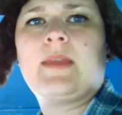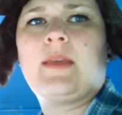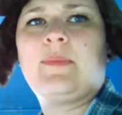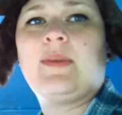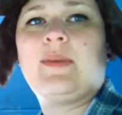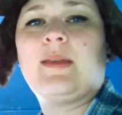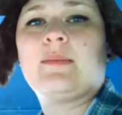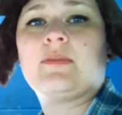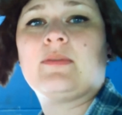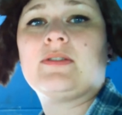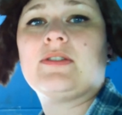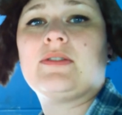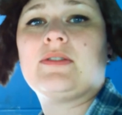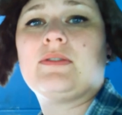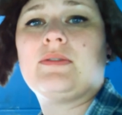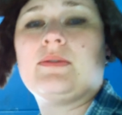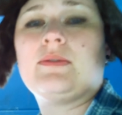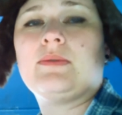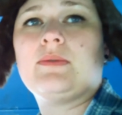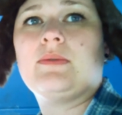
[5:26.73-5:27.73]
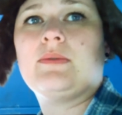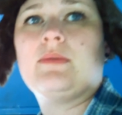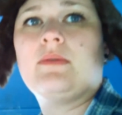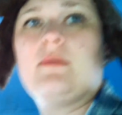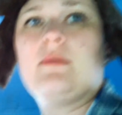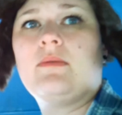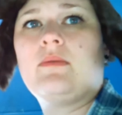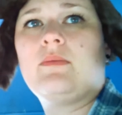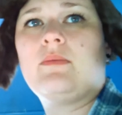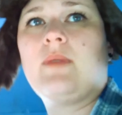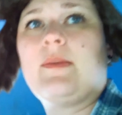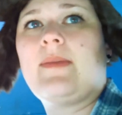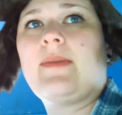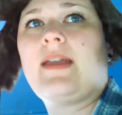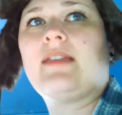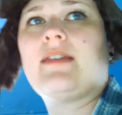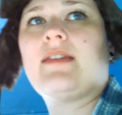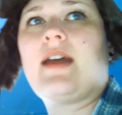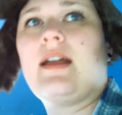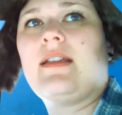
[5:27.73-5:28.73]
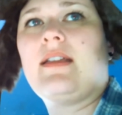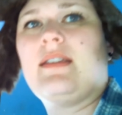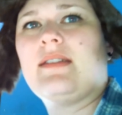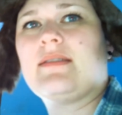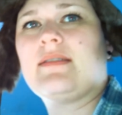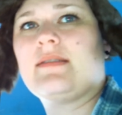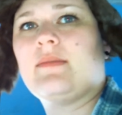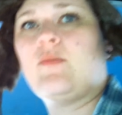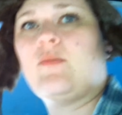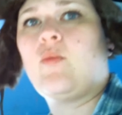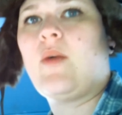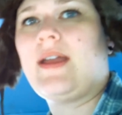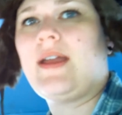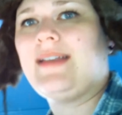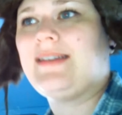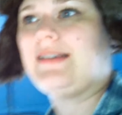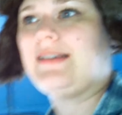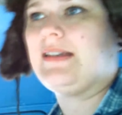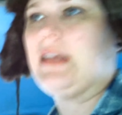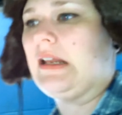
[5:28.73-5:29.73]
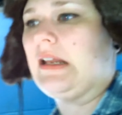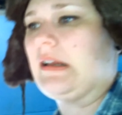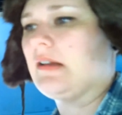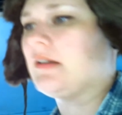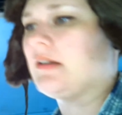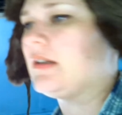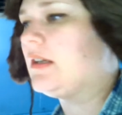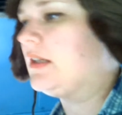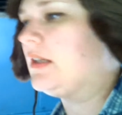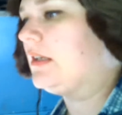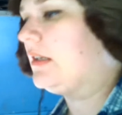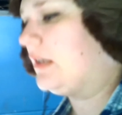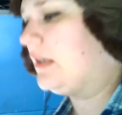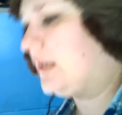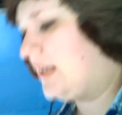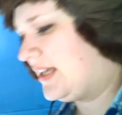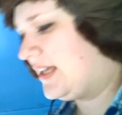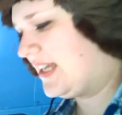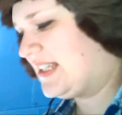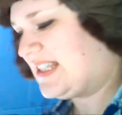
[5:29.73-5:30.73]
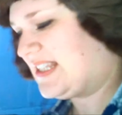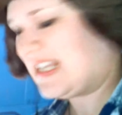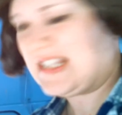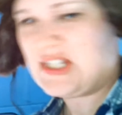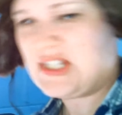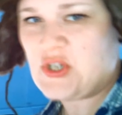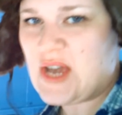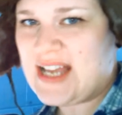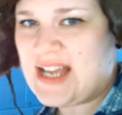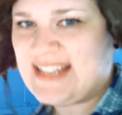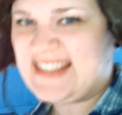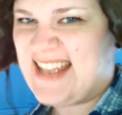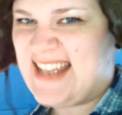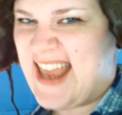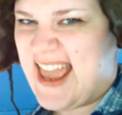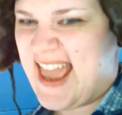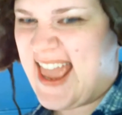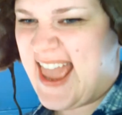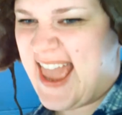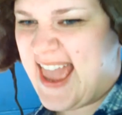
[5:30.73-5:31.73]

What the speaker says: and be able to repaint that and get some white in here. It's crusty.